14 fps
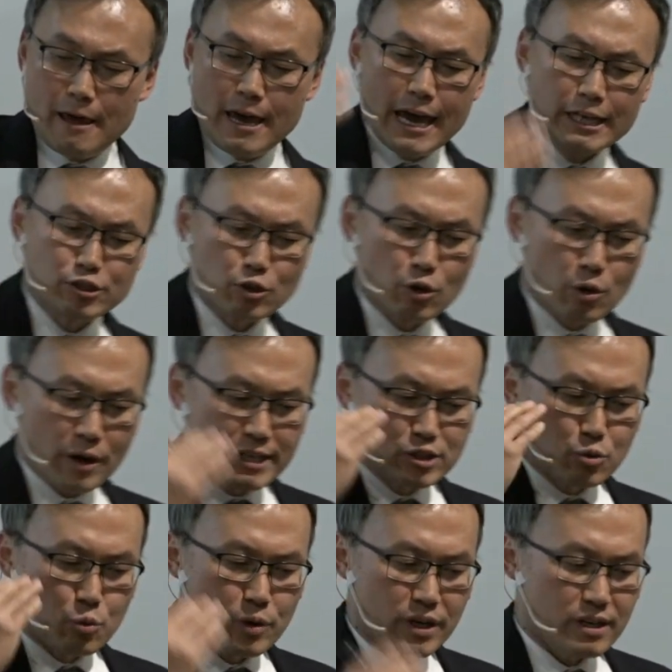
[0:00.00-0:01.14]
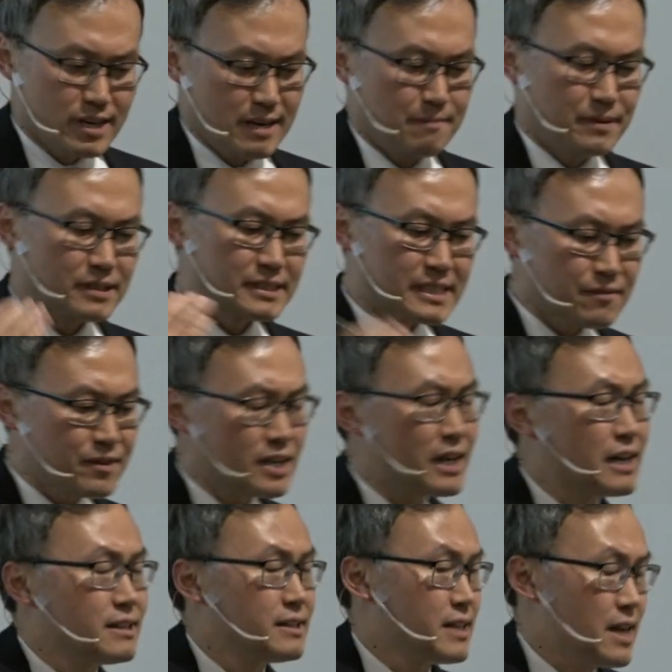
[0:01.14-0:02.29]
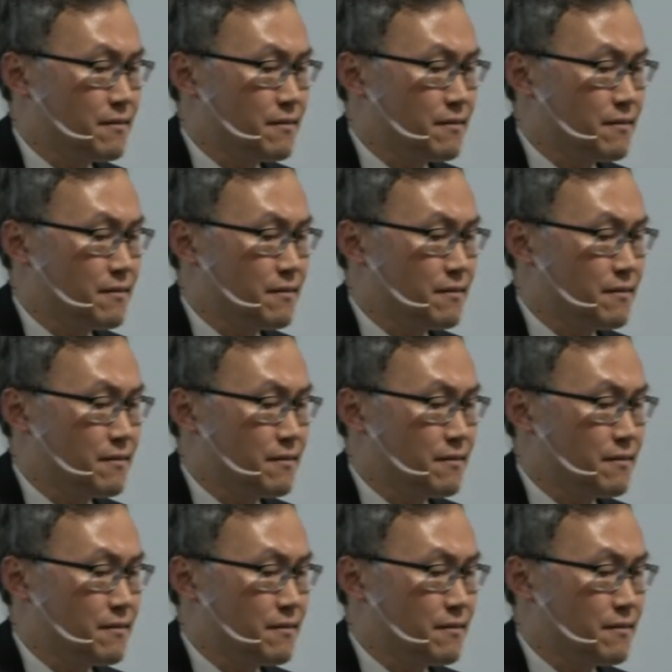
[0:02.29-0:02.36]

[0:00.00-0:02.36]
as long as we keep the CVID,